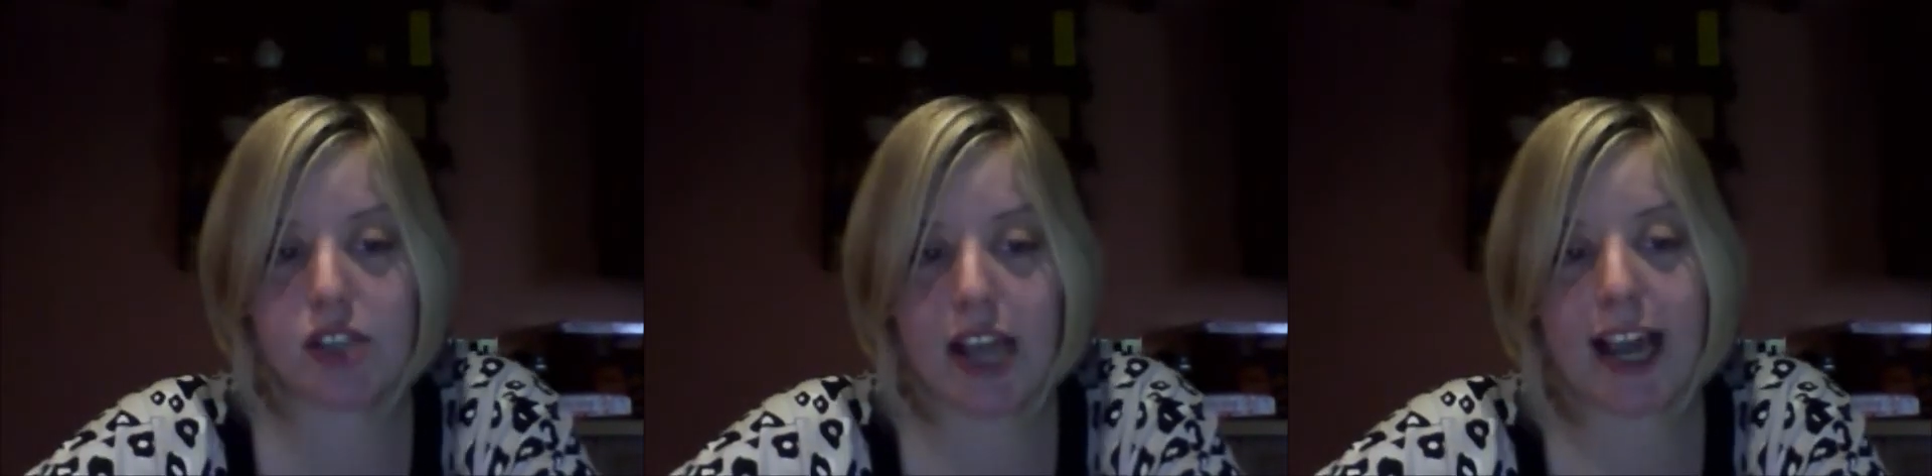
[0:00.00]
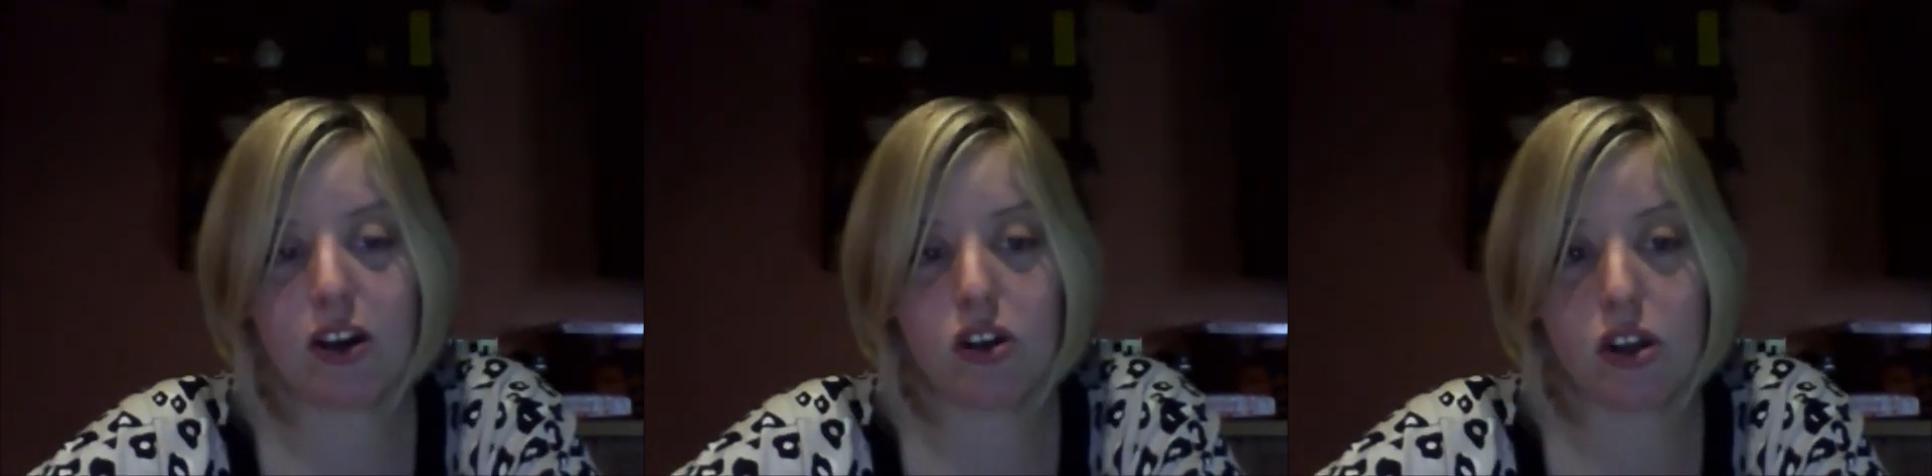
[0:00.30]

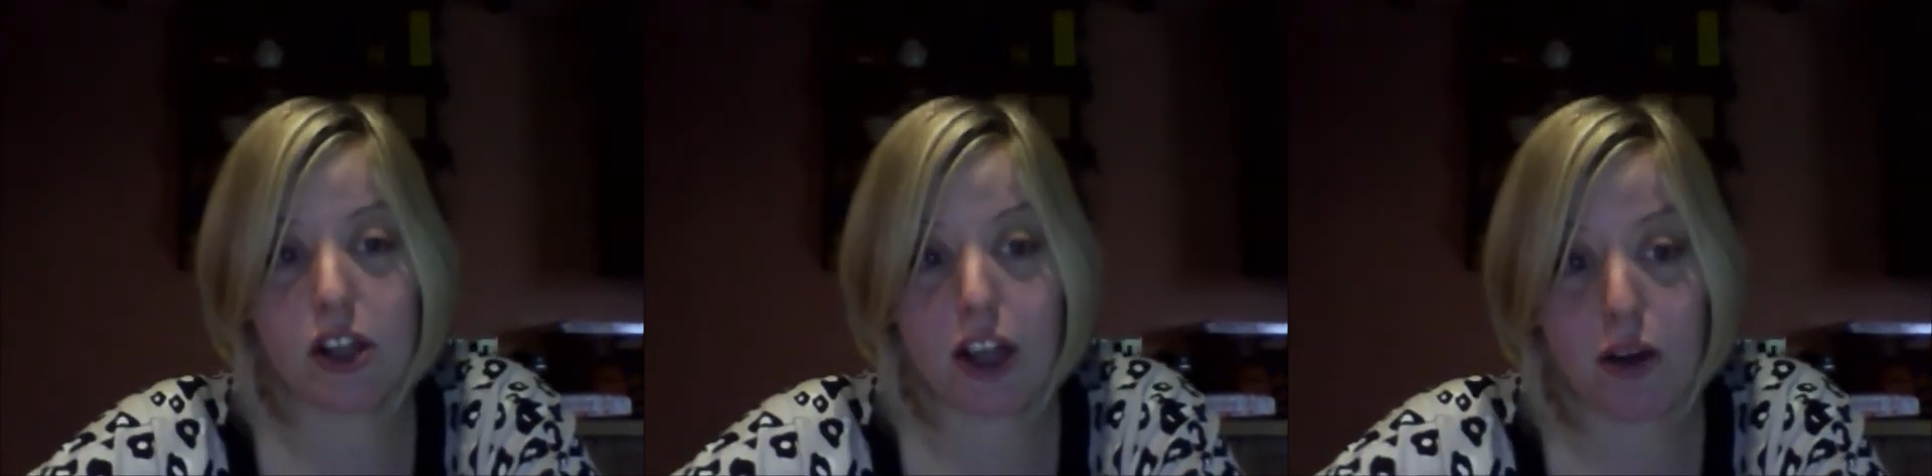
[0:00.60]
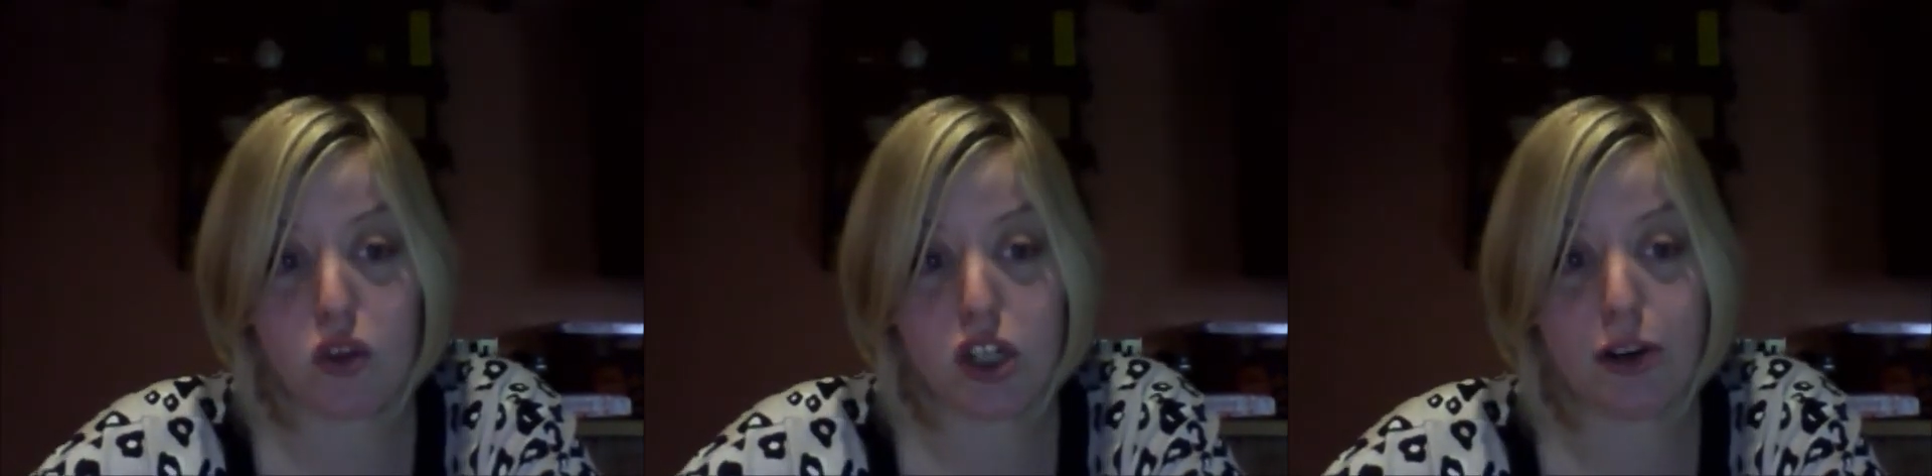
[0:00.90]
take
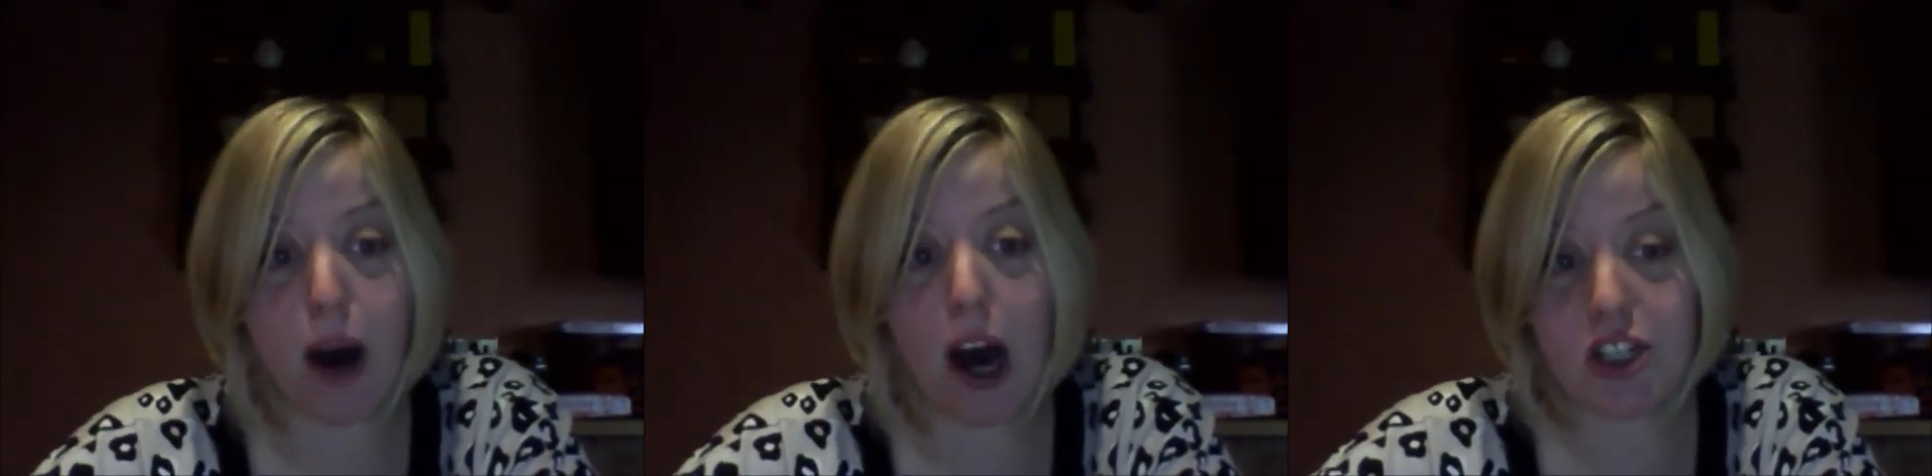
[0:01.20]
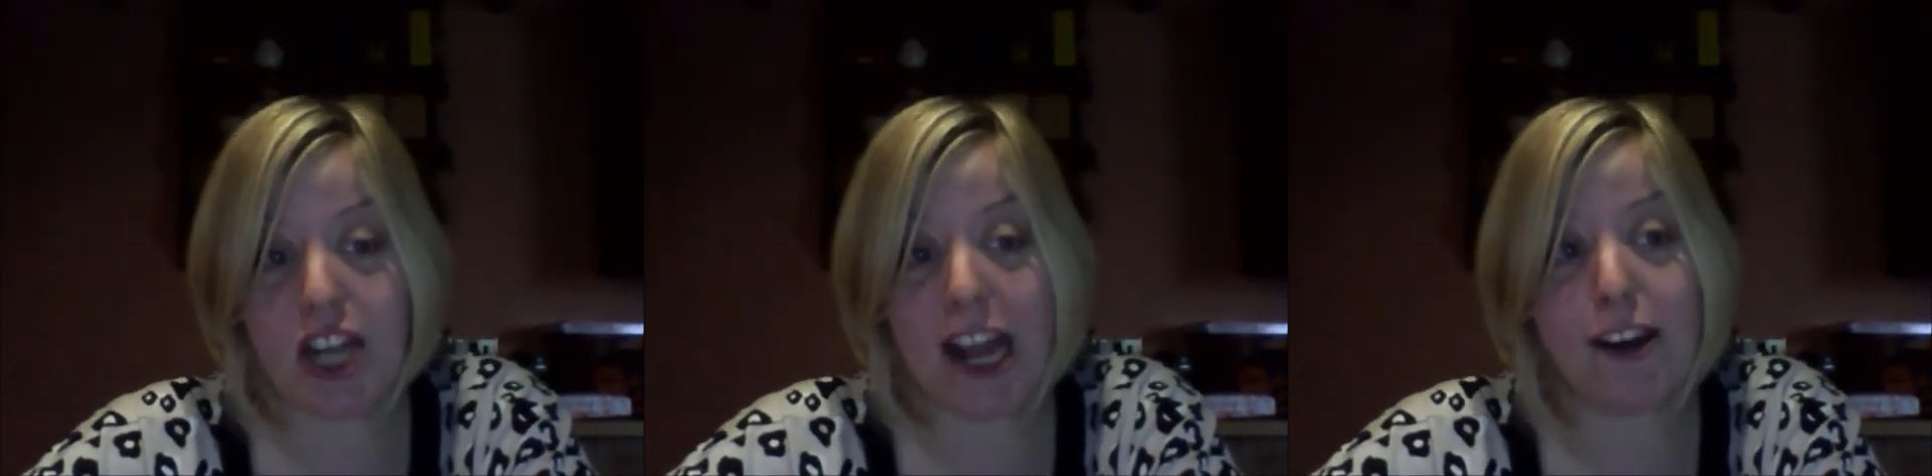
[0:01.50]
you to our
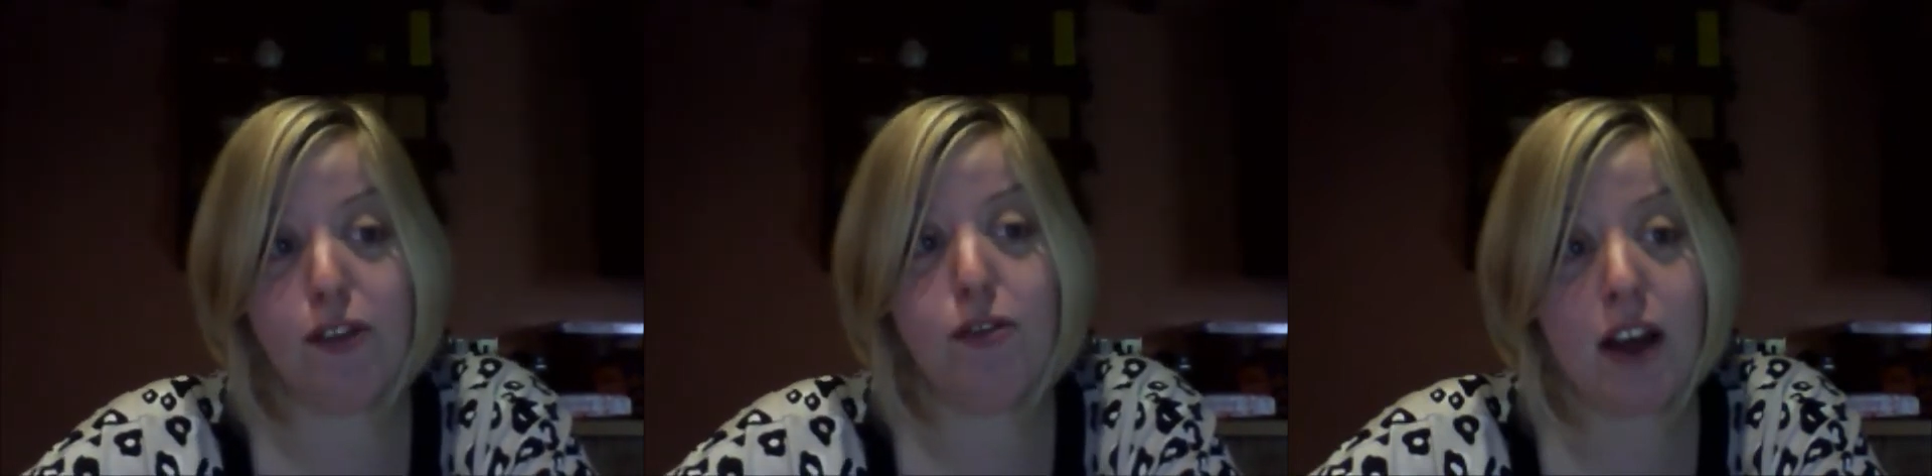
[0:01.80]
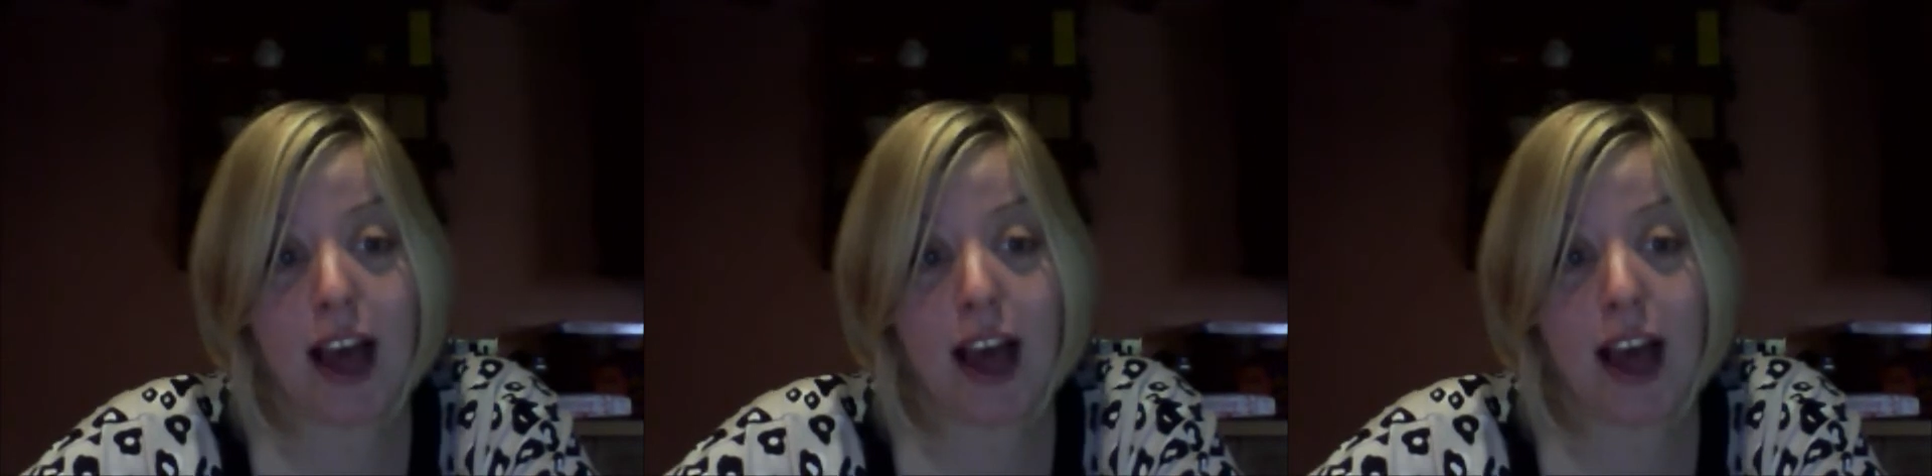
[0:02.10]
channel